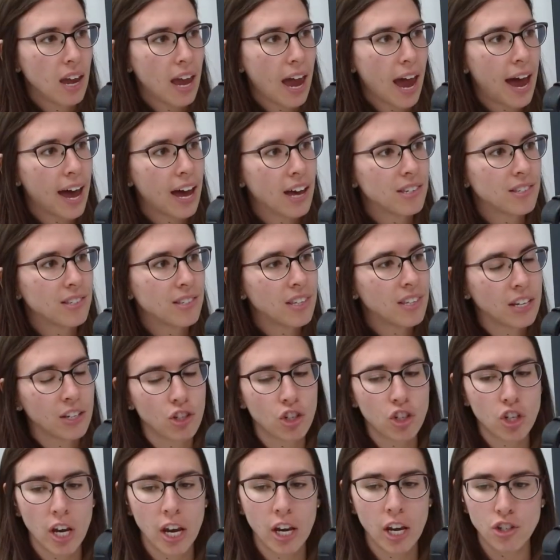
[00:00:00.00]
as things
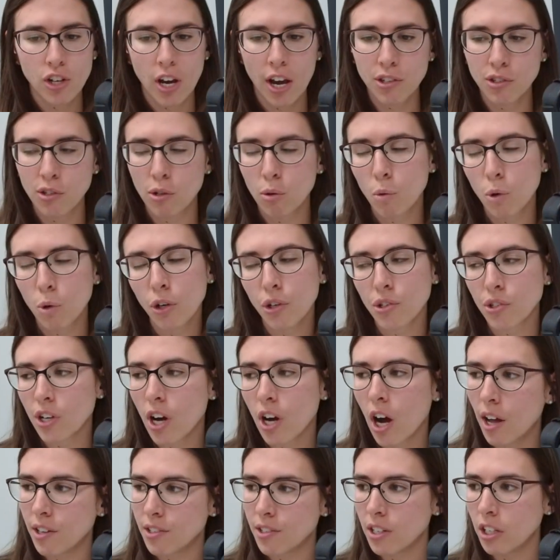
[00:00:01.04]
change, as the world is
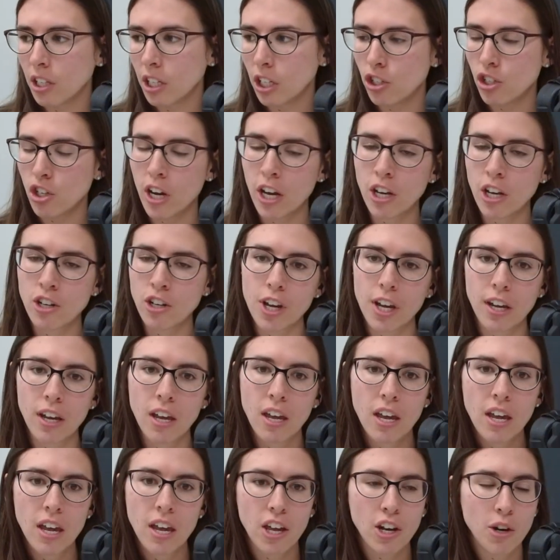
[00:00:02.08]
constantly changing
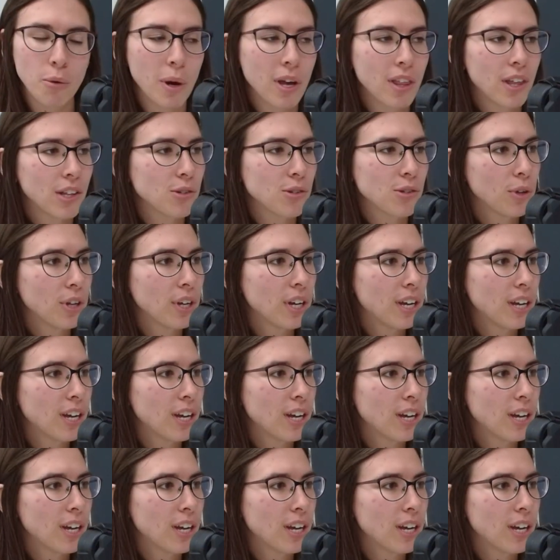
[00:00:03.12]
in a way that's really